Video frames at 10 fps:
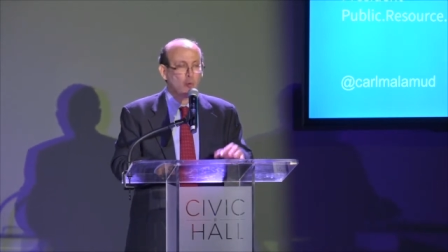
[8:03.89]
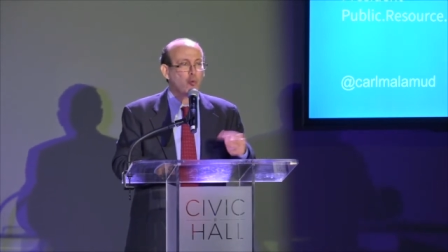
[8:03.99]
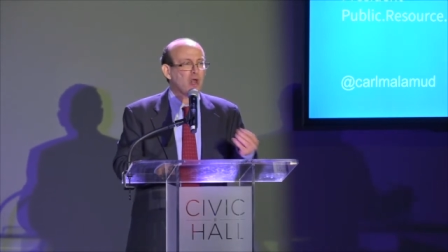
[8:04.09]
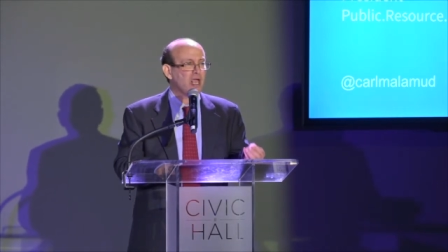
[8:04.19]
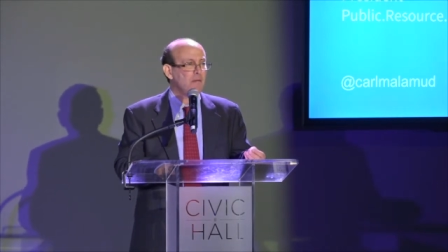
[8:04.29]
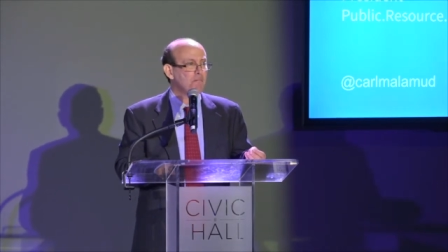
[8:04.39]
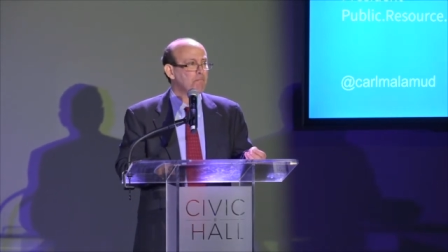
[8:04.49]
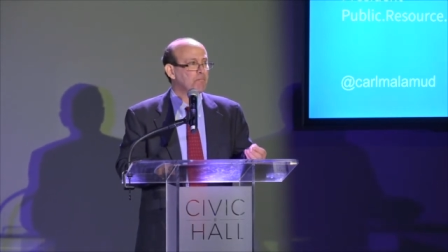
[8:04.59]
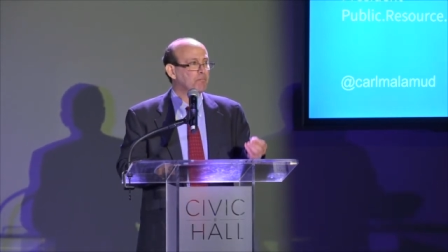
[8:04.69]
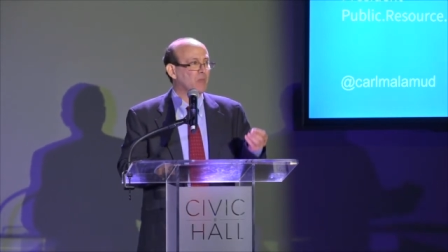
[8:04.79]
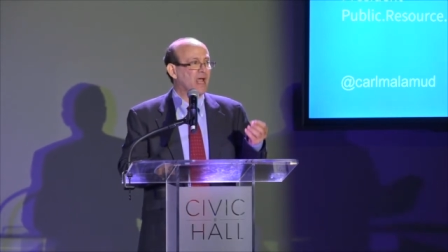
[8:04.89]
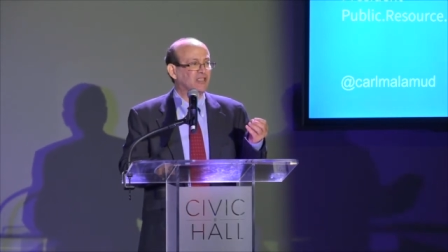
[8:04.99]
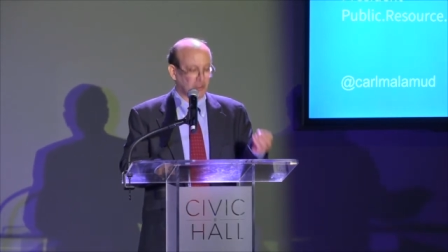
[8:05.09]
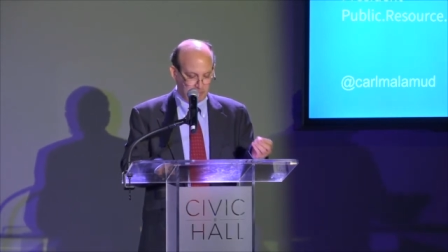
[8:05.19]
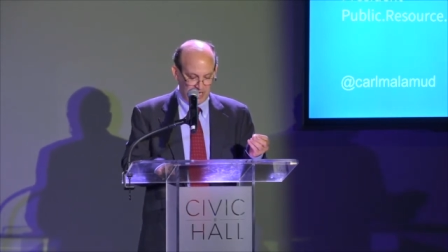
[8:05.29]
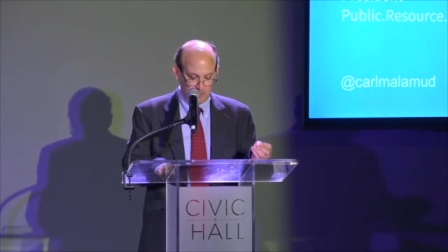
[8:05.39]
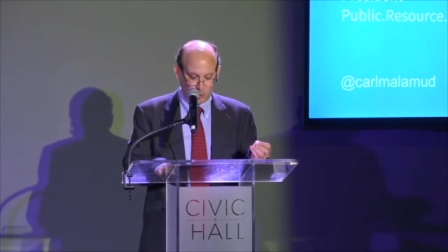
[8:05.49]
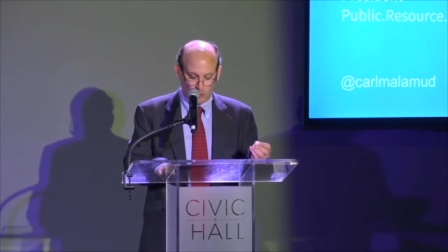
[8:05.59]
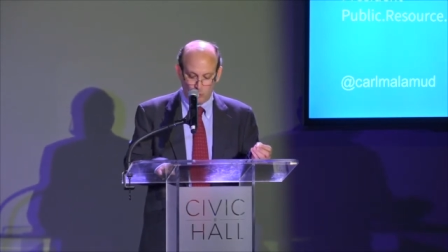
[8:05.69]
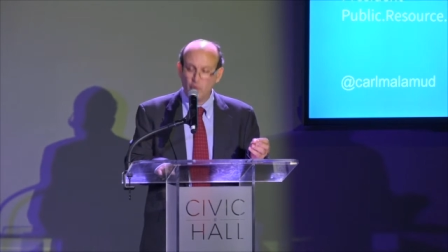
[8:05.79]
We, as a
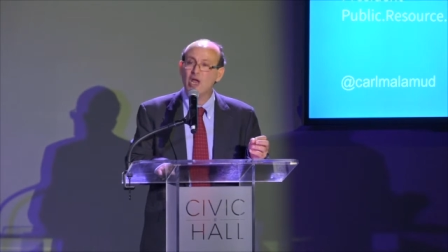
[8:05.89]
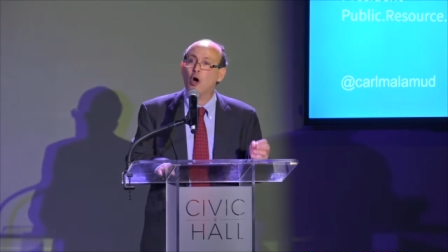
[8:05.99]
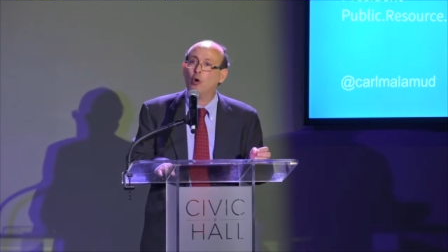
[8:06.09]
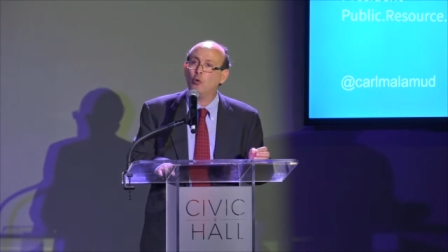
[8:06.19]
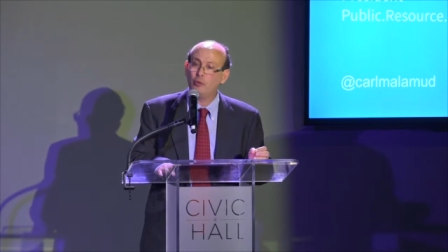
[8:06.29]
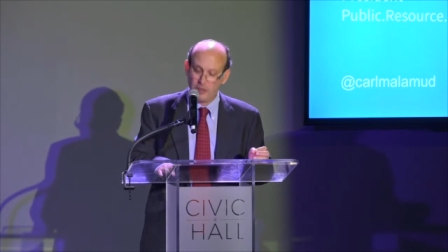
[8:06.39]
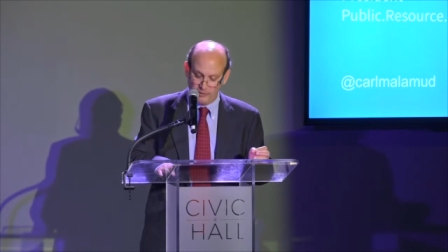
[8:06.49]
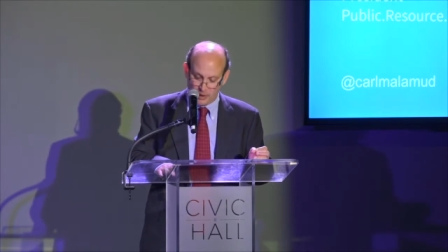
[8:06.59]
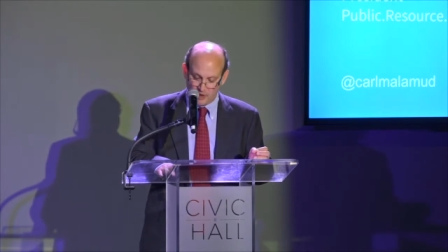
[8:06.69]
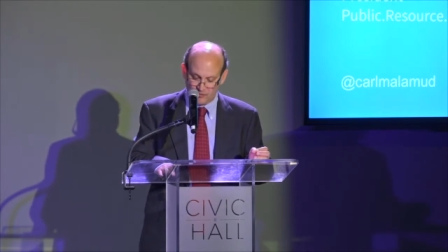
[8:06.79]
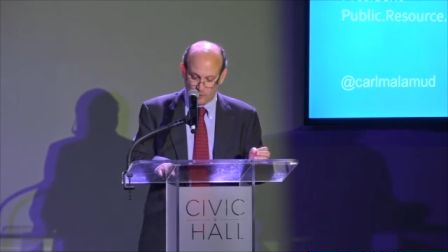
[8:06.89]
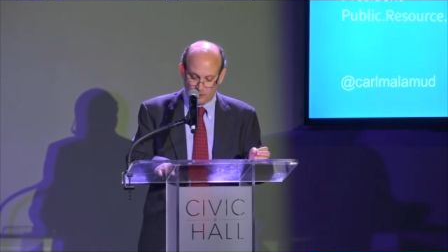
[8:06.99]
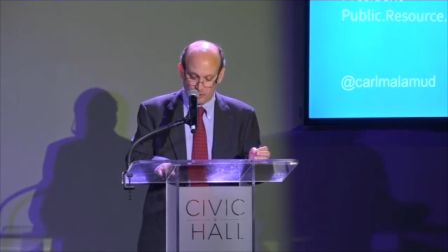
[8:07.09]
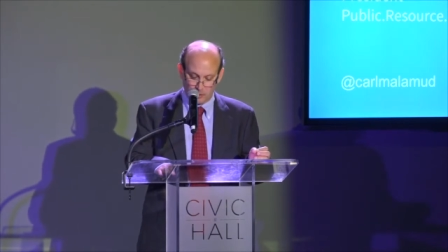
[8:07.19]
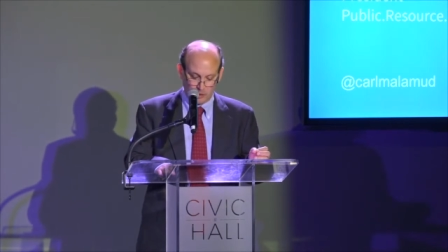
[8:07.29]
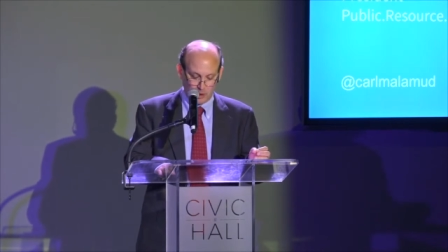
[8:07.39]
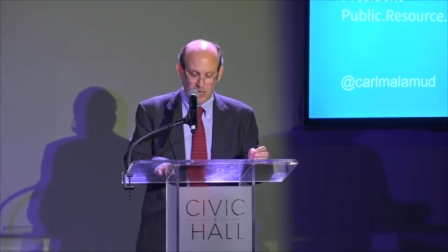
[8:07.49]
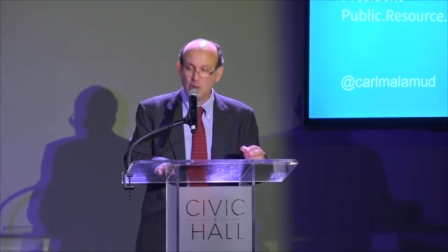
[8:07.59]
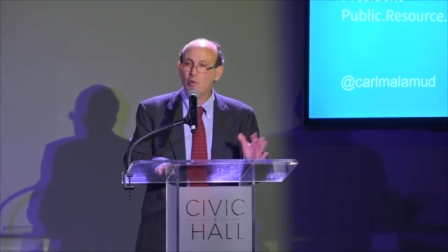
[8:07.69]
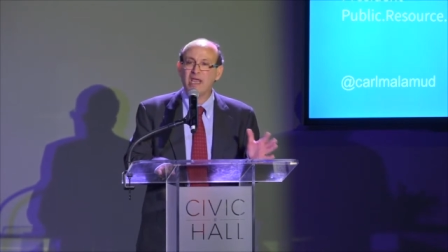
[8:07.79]
people, we own the government,
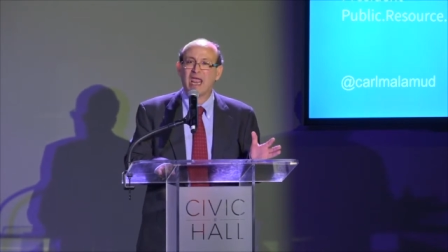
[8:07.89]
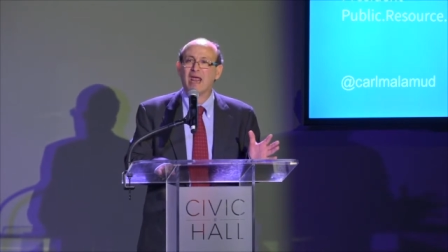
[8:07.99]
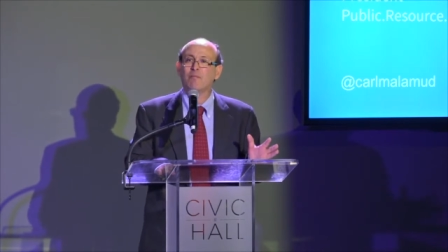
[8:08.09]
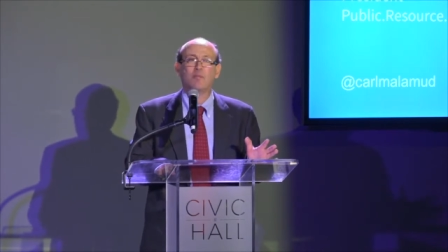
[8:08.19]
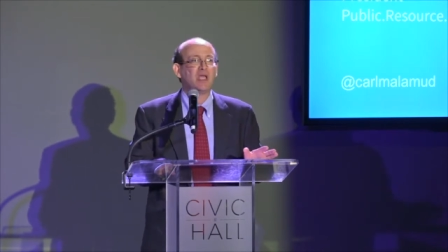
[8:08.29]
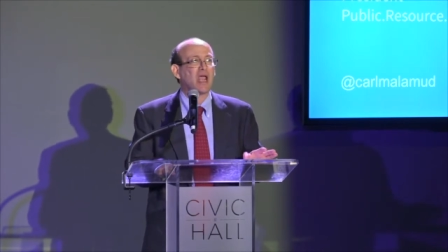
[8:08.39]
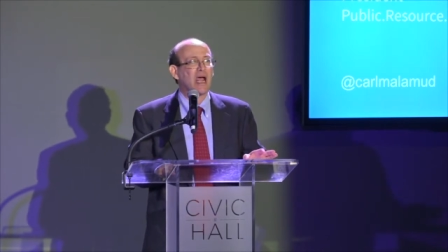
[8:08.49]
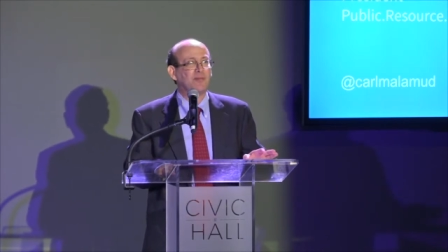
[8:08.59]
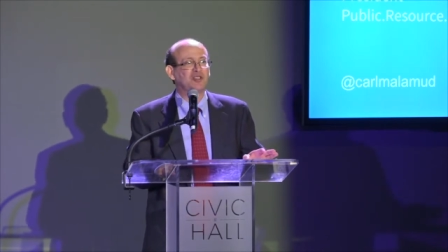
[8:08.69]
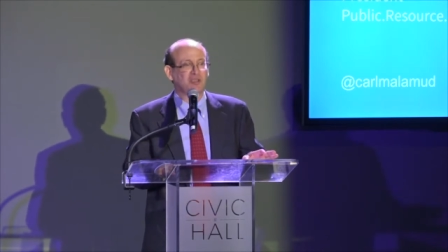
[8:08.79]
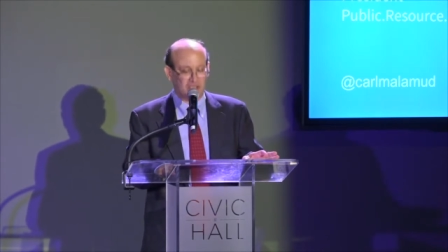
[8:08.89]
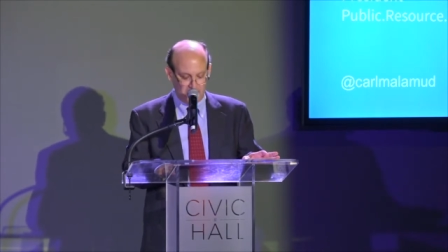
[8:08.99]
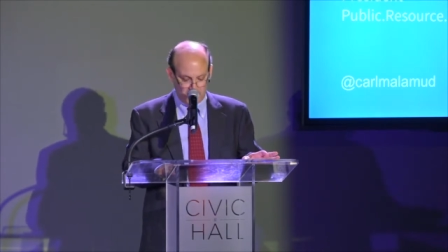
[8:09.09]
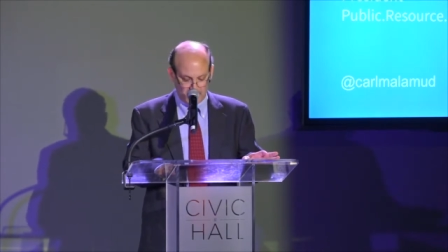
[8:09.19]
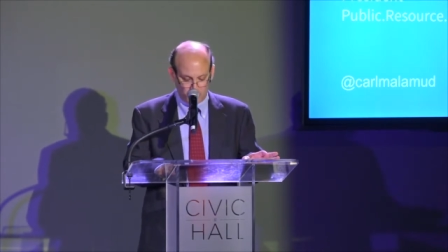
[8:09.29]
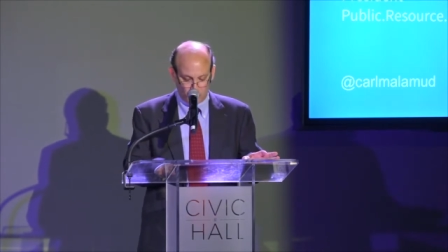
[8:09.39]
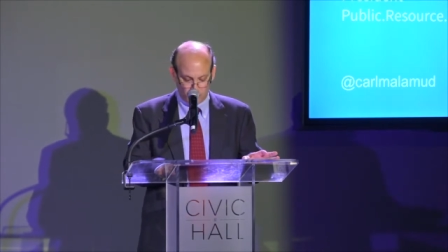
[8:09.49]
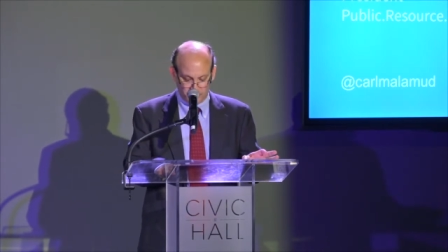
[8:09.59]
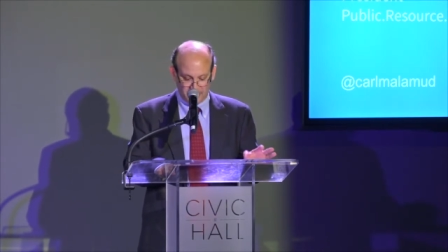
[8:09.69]
and we can't be absentee landlords.